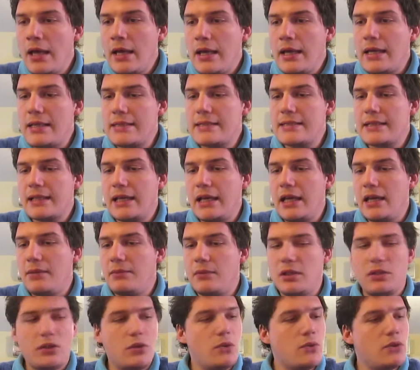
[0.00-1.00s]
It's a game
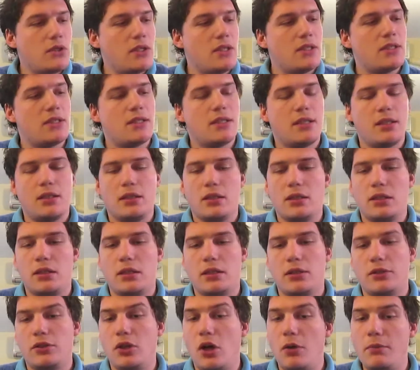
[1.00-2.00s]
that uses
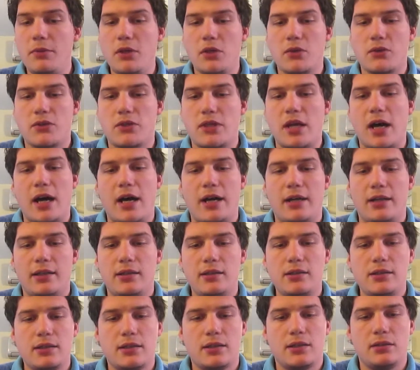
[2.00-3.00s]
domino
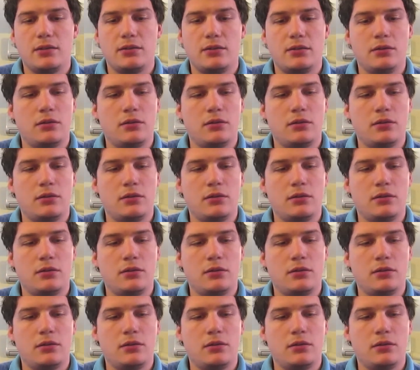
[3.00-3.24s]
tiles,